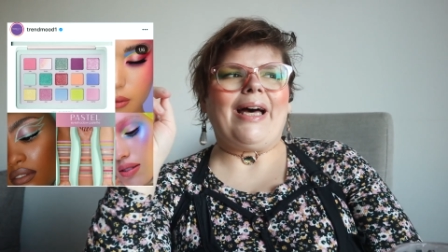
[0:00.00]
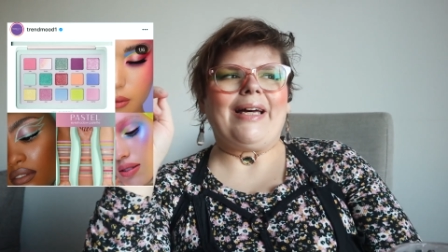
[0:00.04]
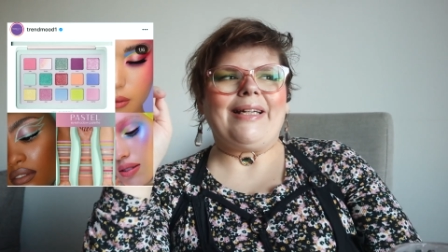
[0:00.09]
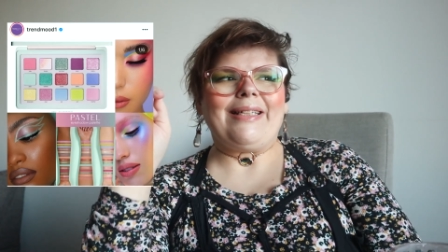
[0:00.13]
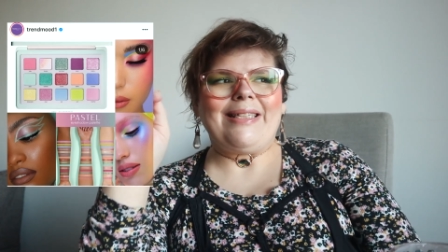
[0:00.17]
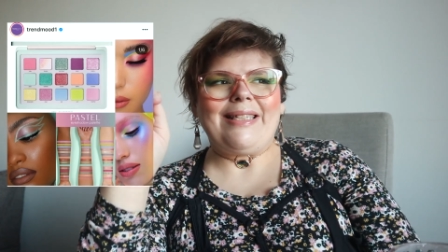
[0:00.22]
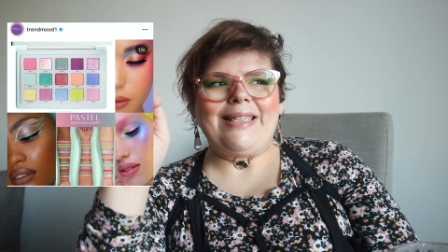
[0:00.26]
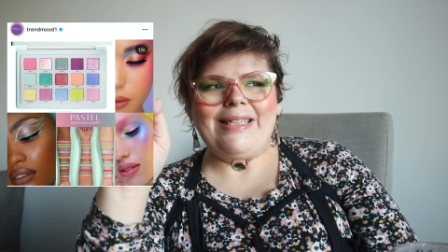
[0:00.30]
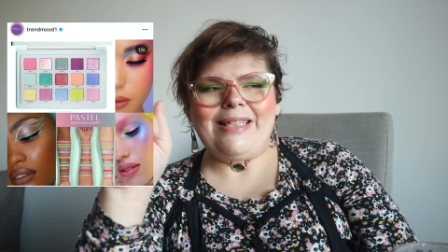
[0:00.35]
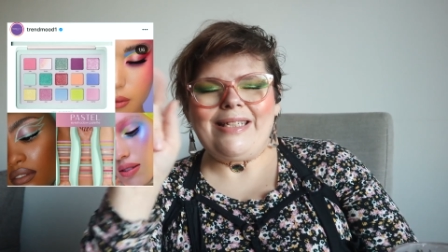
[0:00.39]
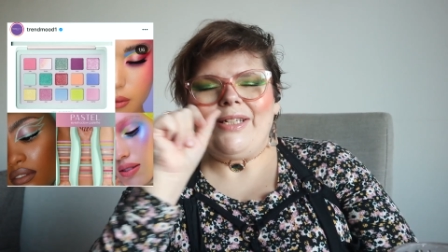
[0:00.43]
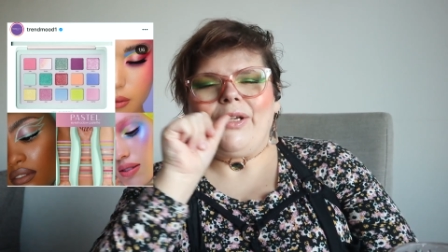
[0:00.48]
I
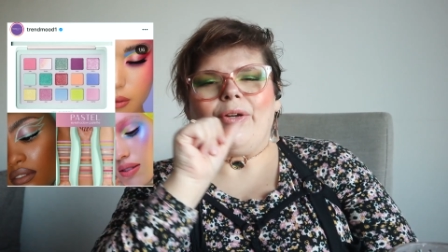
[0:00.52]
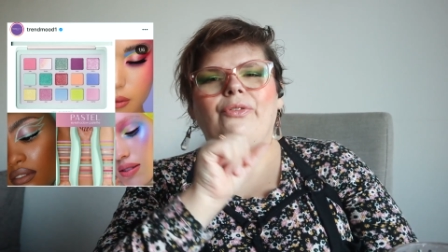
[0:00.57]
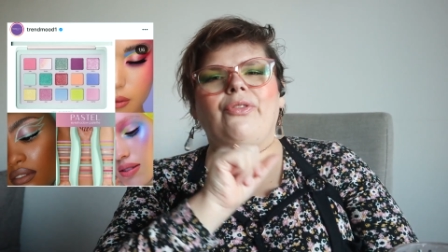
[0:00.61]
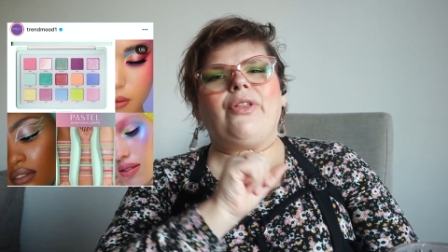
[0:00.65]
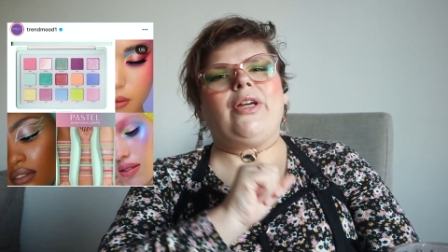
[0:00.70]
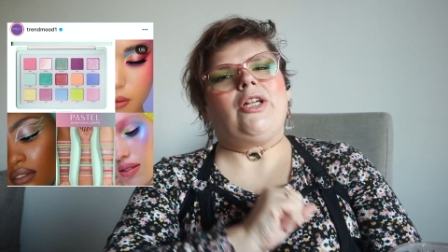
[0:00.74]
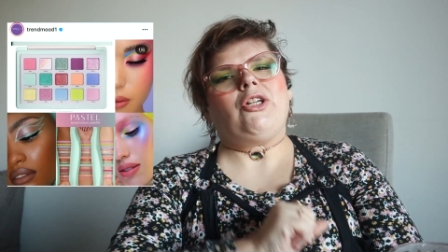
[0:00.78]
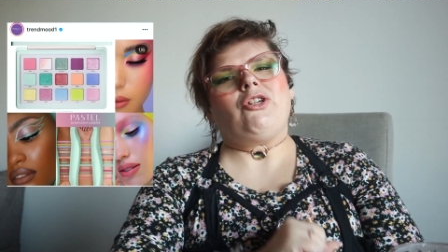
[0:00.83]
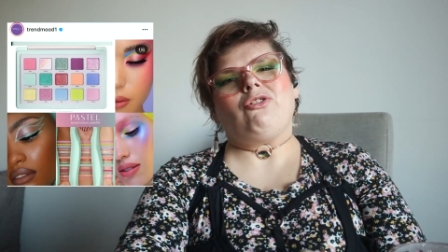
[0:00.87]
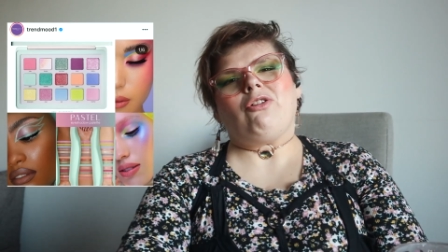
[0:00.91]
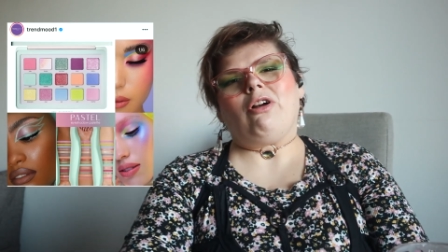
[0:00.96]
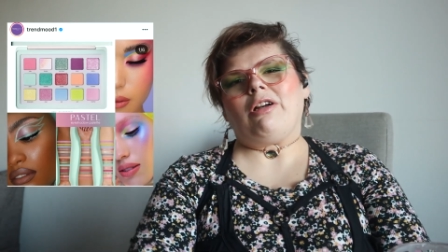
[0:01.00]
still
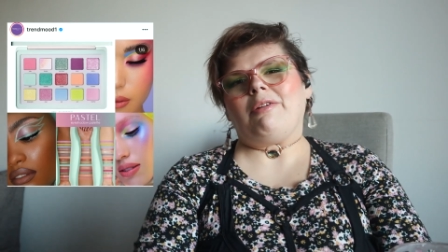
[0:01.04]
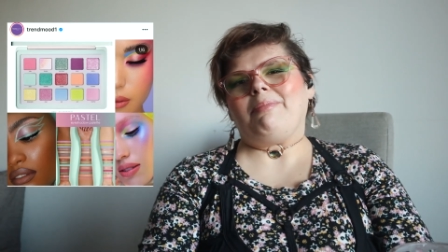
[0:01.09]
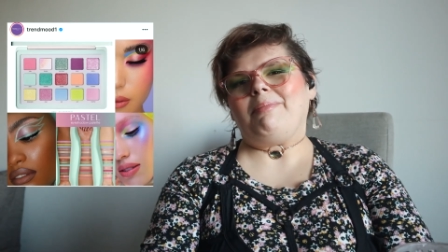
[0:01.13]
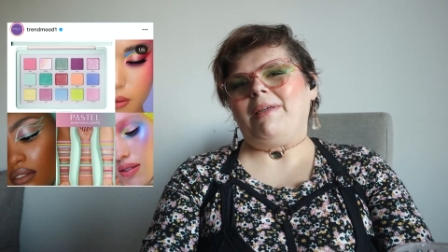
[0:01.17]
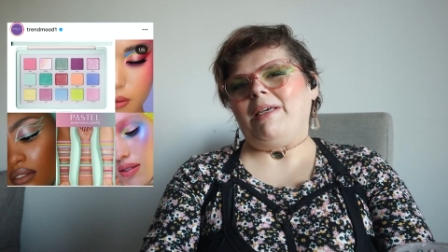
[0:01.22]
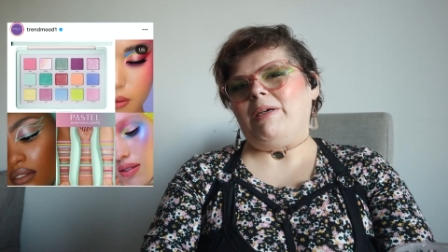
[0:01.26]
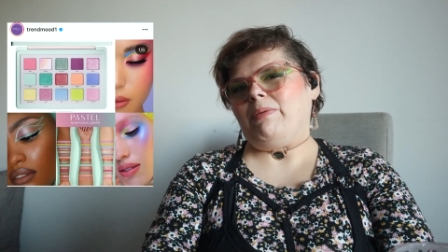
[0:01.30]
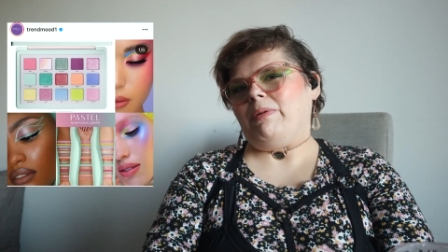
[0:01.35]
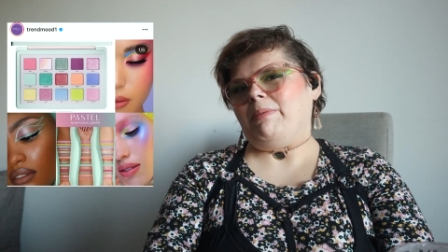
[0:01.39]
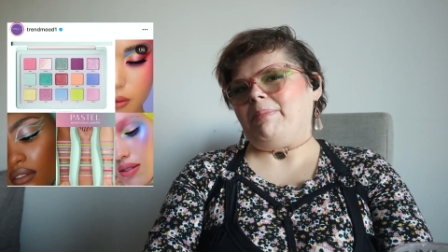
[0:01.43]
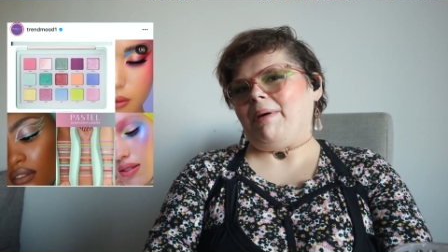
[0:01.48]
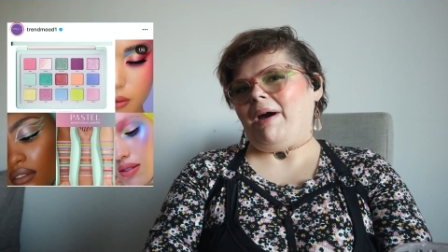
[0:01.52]
think Drunk
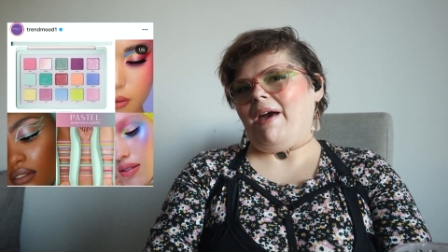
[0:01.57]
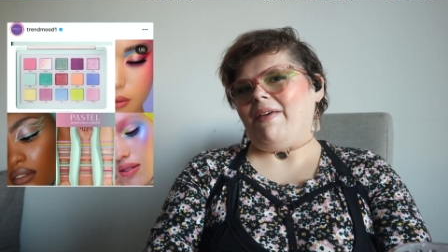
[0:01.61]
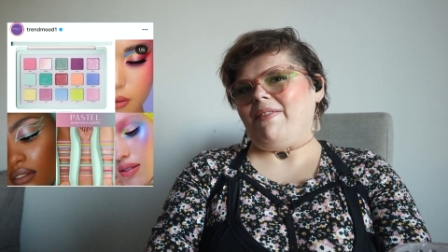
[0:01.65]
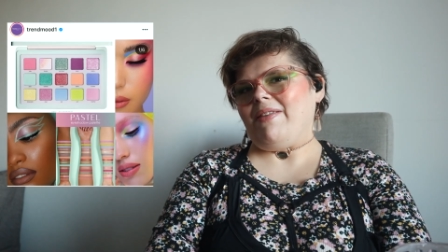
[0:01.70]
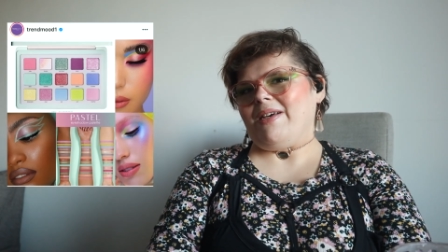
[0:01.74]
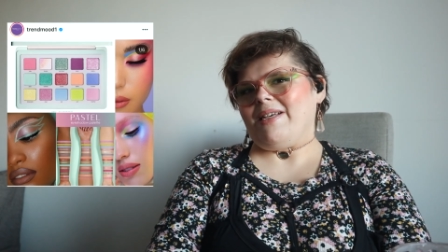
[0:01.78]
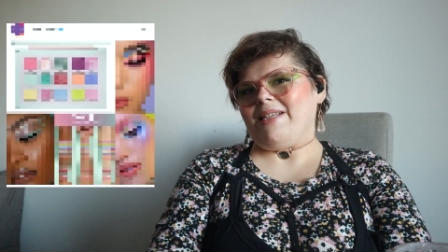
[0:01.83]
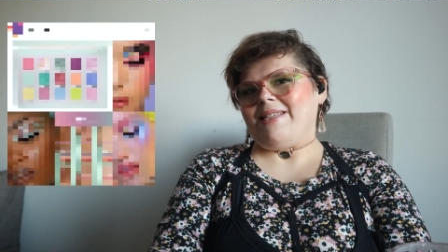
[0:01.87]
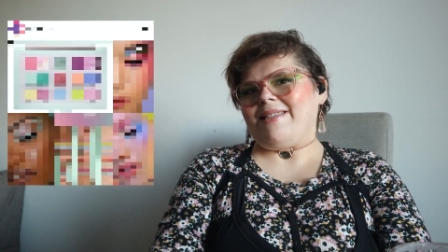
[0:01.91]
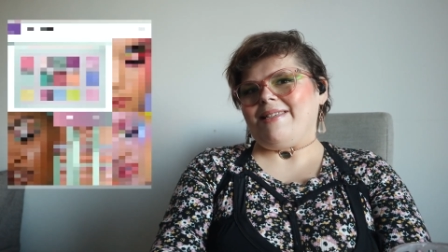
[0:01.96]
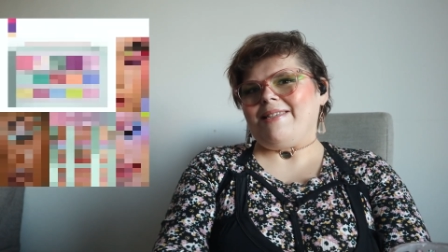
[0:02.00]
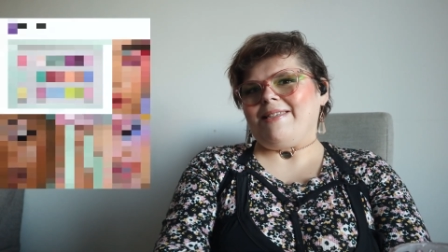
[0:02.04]
Me would buy
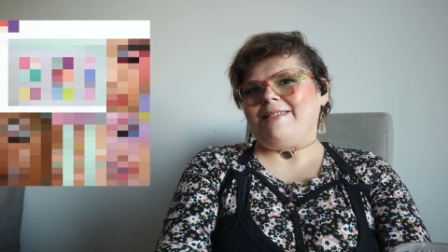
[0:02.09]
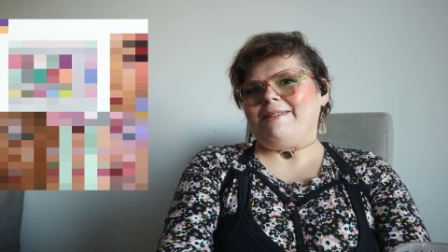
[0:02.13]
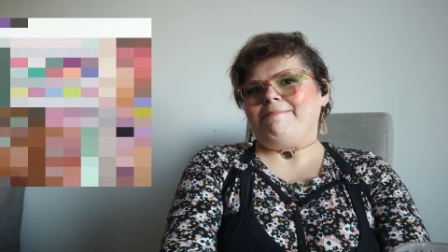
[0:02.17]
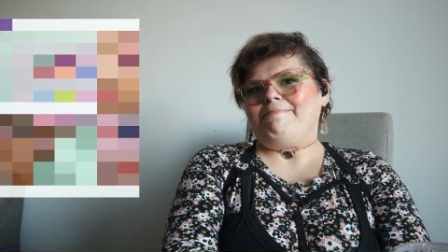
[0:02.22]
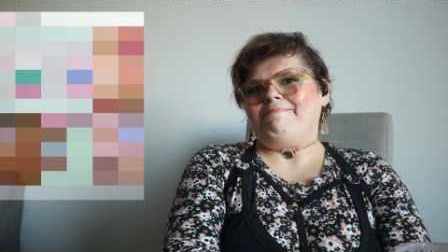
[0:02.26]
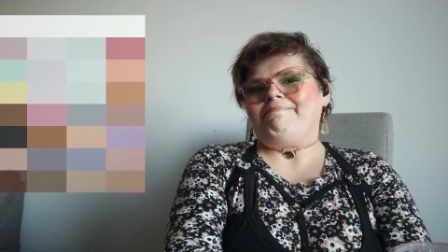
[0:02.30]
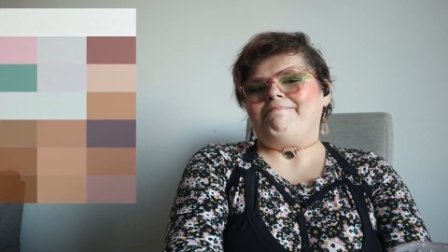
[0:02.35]
this.